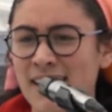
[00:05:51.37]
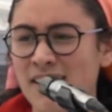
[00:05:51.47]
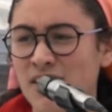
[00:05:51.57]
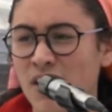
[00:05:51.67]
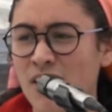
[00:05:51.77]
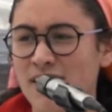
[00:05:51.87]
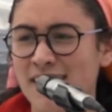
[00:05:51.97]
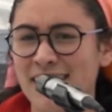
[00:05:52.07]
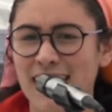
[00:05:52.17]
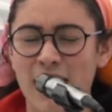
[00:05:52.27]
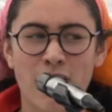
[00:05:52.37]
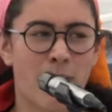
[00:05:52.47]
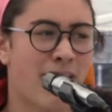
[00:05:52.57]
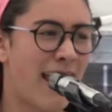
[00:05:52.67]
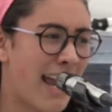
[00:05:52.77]
This adult doesn't care
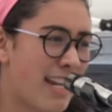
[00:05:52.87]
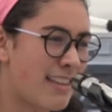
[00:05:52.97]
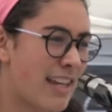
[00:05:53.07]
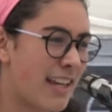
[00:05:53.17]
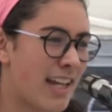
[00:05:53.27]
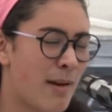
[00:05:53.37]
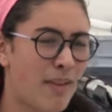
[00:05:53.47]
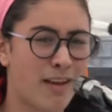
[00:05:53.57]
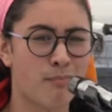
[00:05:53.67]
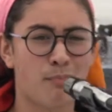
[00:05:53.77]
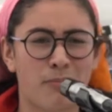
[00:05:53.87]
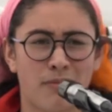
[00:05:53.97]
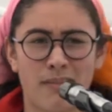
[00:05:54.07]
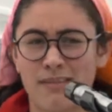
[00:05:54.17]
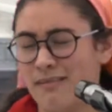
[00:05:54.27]
about anything, and I'm like.